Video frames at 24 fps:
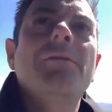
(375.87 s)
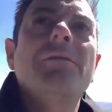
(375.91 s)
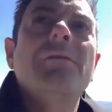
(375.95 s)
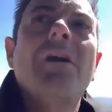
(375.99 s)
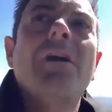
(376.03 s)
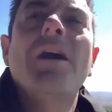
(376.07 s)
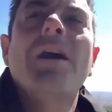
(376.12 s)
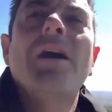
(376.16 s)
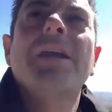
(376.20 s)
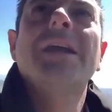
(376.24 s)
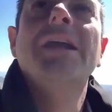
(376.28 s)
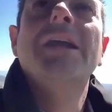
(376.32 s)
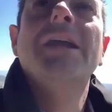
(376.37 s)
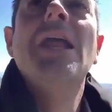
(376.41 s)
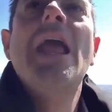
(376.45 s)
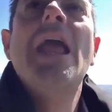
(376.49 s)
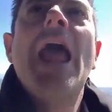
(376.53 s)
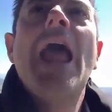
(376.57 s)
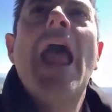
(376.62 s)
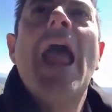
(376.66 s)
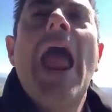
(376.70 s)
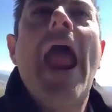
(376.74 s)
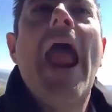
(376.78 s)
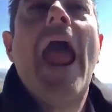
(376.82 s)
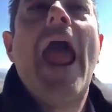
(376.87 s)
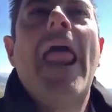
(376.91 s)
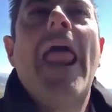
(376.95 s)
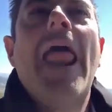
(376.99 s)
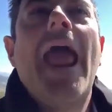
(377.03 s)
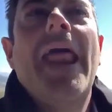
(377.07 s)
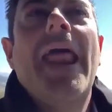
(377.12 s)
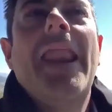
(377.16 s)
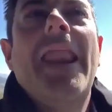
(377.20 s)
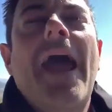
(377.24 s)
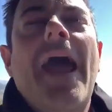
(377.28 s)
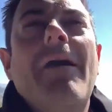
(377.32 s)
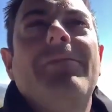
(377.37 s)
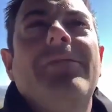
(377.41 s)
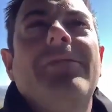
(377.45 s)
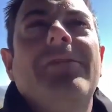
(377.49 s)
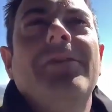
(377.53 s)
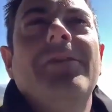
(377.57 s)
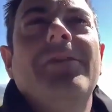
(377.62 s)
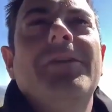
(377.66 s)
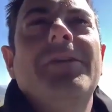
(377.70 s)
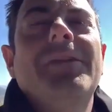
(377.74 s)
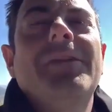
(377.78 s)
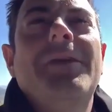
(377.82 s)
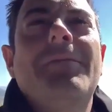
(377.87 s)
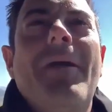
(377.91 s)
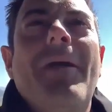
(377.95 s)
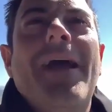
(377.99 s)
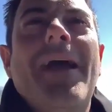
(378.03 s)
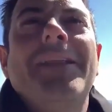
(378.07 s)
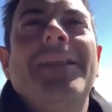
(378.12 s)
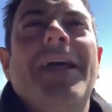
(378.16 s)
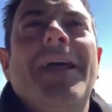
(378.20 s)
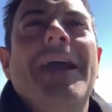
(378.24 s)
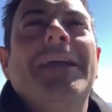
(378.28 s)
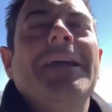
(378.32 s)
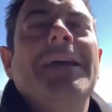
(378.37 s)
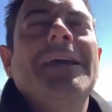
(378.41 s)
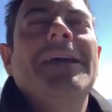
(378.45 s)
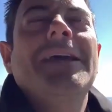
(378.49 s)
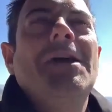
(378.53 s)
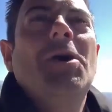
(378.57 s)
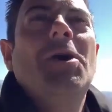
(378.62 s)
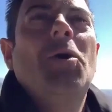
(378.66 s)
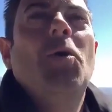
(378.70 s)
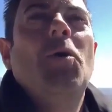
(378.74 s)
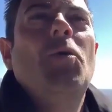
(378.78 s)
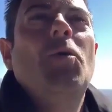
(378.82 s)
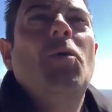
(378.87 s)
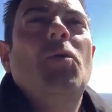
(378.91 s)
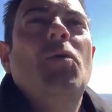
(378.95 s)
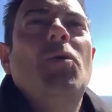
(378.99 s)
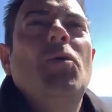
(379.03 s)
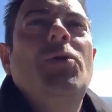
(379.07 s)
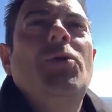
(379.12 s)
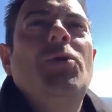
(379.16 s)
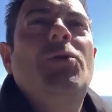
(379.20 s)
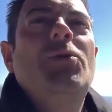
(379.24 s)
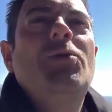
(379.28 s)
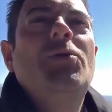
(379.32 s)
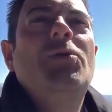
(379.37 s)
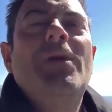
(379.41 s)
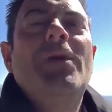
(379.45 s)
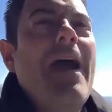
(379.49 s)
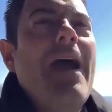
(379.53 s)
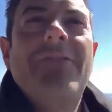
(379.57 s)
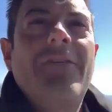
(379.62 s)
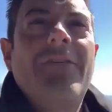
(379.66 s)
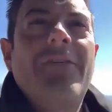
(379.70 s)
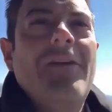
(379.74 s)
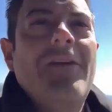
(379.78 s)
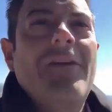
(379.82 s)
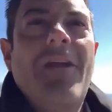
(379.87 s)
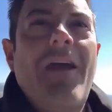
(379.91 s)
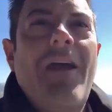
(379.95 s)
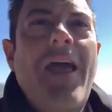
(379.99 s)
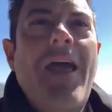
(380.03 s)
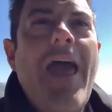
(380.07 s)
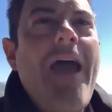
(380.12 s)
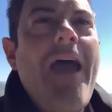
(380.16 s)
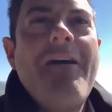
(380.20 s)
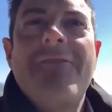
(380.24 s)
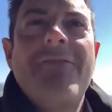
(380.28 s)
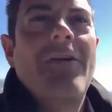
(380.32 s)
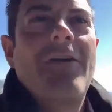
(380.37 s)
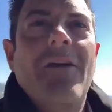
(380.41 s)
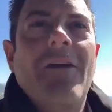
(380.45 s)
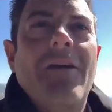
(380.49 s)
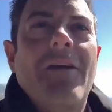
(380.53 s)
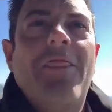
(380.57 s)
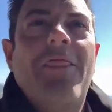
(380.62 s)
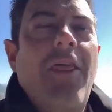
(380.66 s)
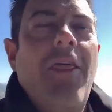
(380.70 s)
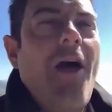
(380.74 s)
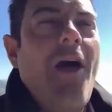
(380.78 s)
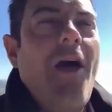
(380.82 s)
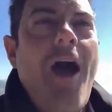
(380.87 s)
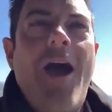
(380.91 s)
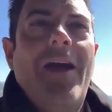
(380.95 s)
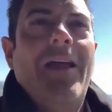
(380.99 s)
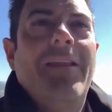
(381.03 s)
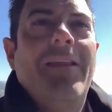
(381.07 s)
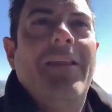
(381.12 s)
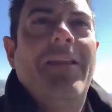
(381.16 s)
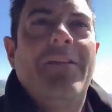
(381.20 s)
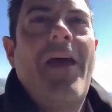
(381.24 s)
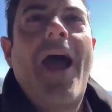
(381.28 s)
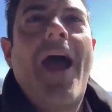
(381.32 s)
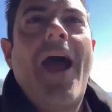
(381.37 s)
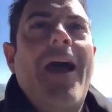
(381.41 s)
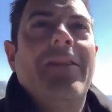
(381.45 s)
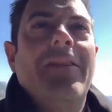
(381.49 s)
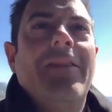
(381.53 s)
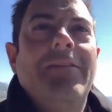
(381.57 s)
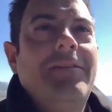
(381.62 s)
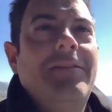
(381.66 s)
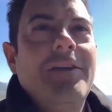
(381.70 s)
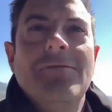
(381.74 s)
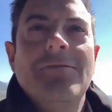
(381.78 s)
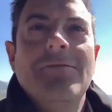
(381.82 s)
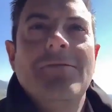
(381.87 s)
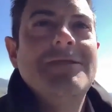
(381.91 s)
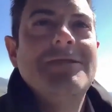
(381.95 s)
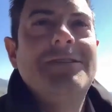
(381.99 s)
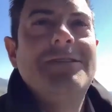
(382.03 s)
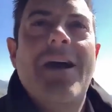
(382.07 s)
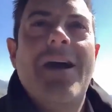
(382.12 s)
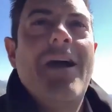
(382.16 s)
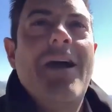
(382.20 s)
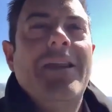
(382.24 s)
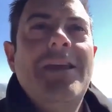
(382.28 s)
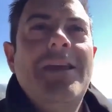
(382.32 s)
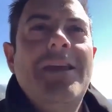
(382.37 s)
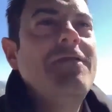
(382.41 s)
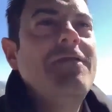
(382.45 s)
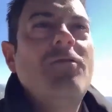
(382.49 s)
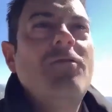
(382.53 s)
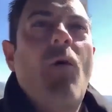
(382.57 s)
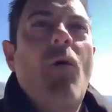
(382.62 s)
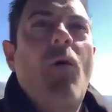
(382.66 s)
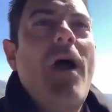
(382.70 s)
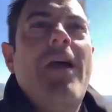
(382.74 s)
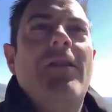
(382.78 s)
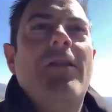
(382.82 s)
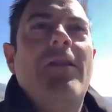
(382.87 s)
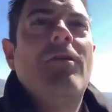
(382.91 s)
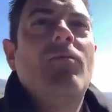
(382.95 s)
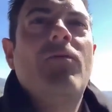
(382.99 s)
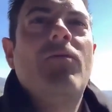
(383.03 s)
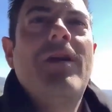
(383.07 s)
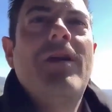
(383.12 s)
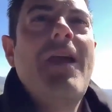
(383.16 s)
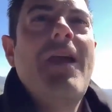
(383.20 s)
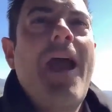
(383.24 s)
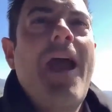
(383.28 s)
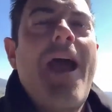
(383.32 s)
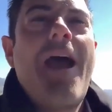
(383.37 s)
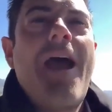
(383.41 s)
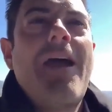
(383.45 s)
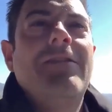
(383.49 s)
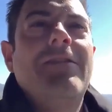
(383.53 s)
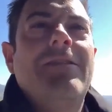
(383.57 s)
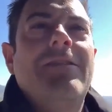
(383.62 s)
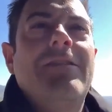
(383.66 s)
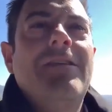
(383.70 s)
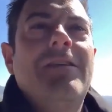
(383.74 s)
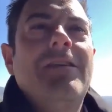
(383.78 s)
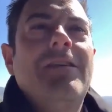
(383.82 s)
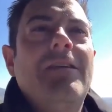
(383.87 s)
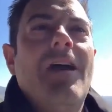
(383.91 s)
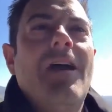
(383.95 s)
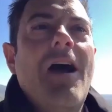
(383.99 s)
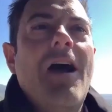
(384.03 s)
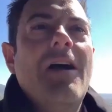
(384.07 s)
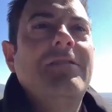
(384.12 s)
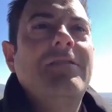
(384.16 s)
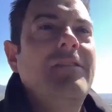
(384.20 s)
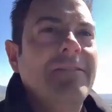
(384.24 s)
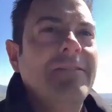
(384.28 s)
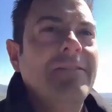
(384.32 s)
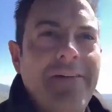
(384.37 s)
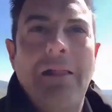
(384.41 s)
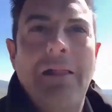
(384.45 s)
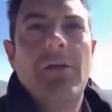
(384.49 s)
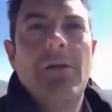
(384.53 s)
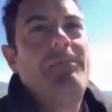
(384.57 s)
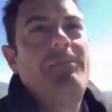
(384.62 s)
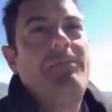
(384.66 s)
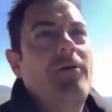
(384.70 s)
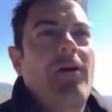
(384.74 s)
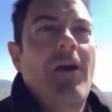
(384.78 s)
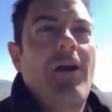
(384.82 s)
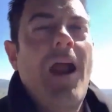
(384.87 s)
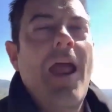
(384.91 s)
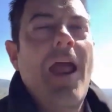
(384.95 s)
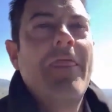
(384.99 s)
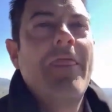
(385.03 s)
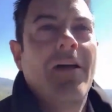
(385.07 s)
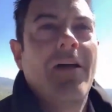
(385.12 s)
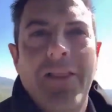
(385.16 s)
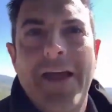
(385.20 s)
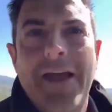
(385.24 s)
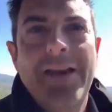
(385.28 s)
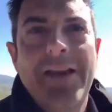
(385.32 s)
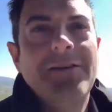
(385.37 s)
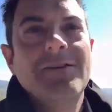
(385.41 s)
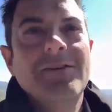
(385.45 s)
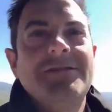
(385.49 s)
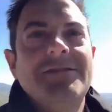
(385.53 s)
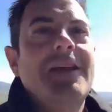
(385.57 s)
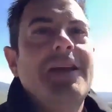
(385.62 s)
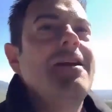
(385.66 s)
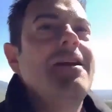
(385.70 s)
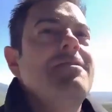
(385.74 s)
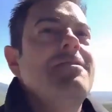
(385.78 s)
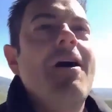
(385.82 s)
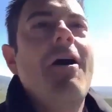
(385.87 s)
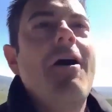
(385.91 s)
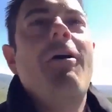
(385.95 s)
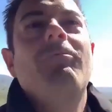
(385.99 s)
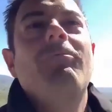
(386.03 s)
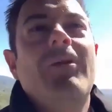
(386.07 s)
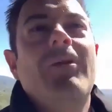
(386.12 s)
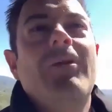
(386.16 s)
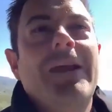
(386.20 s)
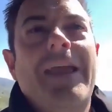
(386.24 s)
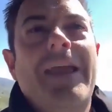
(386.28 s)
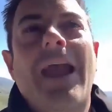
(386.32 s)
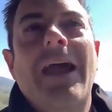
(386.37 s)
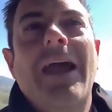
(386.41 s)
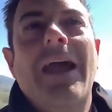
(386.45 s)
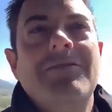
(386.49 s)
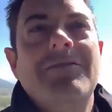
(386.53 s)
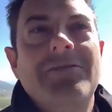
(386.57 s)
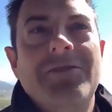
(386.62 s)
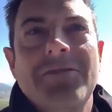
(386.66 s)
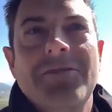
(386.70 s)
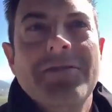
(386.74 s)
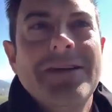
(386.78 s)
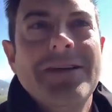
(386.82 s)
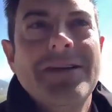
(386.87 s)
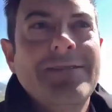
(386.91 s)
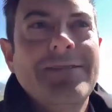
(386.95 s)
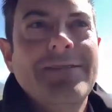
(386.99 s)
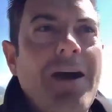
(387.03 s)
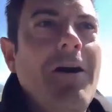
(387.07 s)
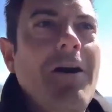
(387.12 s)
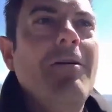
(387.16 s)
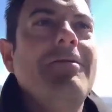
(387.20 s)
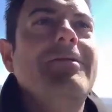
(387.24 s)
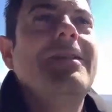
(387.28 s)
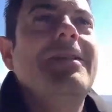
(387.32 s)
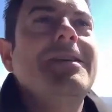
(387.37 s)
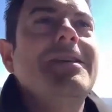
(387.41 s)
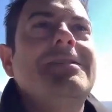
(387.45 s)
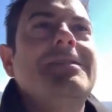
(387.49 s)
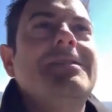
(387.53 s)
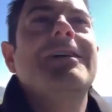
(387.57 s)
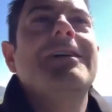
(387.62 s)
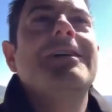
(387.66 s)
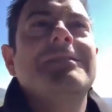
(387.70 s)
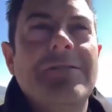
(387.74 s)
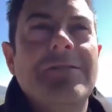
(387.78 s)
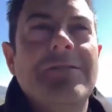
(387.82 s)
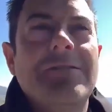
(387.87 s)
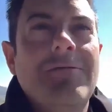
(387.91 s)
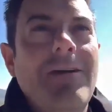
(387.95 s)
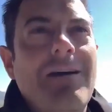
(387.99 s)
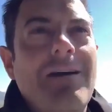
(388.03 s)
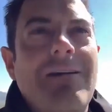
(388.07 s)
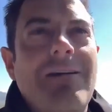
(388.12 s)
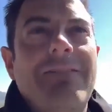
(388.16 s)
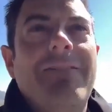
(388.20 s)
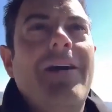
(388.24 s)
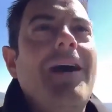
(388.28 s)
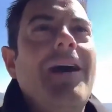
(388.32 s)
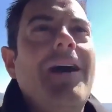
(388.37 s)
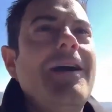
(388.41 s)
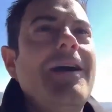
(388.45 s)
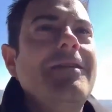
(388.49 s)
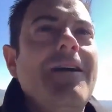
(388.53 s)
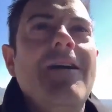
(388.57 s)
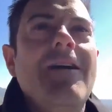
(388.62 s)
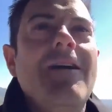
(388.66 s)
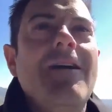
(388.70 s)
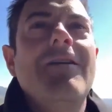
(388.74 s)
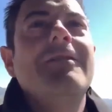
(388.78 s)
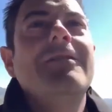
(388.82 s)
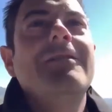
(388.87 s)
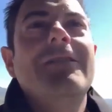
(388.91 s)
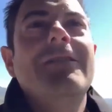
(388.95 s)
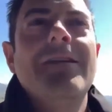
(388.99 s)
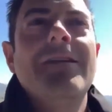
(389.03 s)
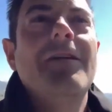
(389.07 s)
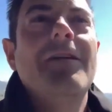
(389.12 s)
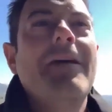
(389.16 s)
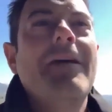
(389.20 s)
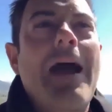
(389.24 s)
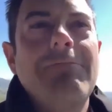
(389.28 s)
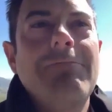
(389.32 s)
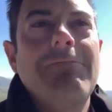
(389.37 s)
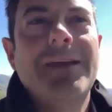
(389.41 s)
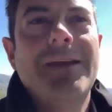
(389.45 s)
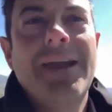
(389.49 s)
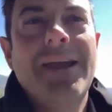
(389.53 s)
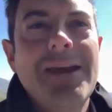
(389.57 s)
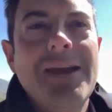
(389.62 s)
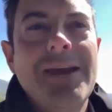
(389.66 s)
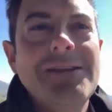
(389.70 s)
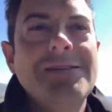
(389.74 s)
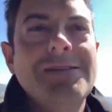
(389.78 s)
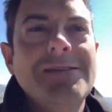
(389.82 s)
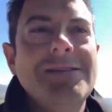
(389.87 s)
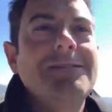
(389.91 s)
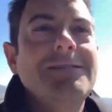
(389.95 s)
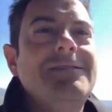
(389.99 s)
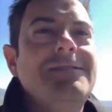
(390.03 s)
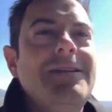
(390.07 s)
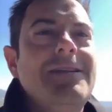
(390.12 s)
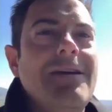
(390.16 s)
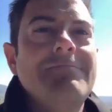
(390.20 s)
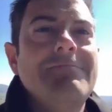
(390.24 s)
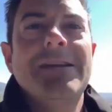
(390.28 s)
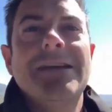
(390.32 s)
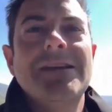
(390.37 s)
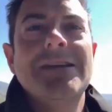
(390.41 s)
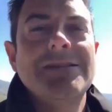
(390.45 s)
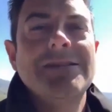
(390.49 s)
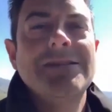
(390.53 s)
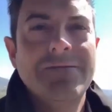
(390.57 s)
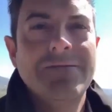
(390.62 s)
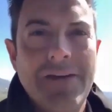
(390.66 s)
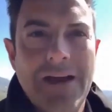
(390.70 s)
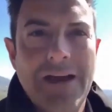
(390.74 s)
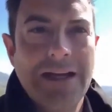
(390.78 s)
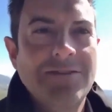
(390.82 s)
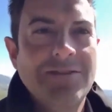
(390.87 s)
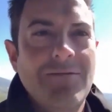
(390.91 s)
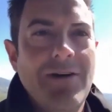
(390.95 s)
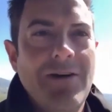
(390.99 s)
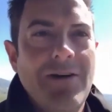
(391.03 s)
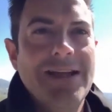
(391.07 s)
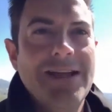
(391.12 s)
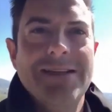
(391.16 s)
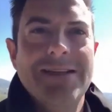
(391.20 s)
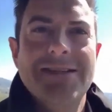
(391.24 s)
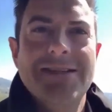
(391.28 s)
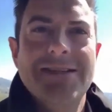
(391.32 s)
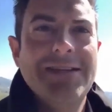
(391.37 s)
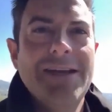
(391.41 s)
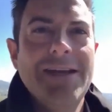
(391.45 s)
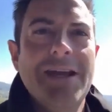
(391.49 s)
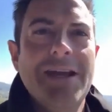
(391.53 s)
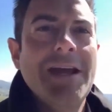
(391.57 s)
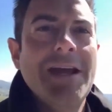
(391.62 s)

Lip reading: talking, and absolutely, man, like you never ever thought that the deal was done, even when we had the developer and the lender say, nope, we can't do it. No, this doesn't qualify. No, you know, the application's dead because of X, Y, and Z.